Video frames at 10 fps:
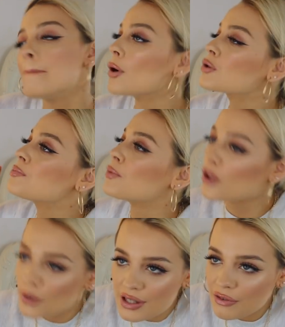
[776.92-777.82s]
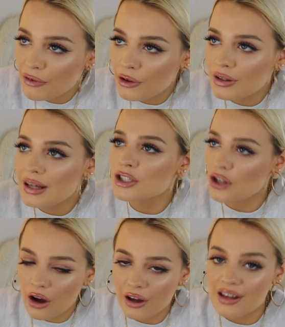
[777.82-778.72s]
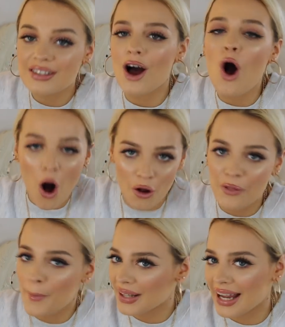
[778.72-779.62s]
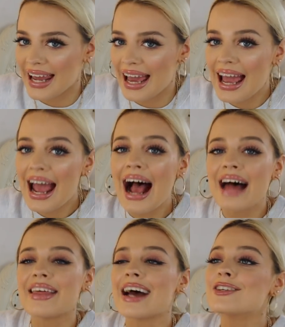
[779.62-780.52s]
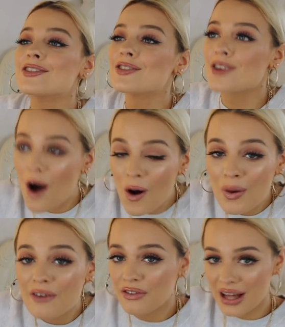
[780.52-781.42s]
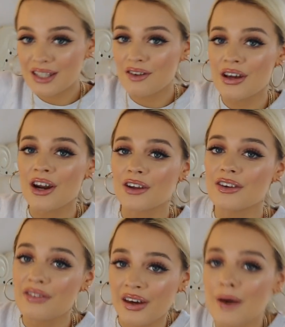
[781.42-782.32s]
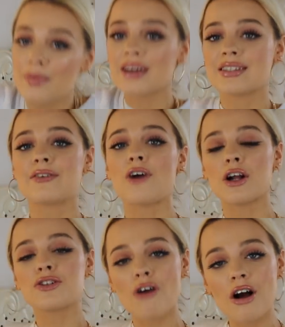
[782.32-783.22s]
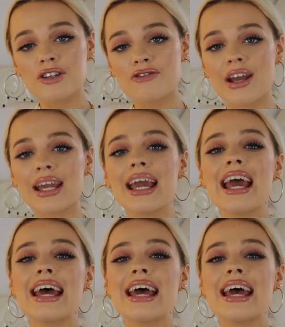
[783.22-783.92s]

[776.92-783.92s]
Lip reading: most beautiful joggers on the planet. They're so flattering on your figure because they've got a drawstring,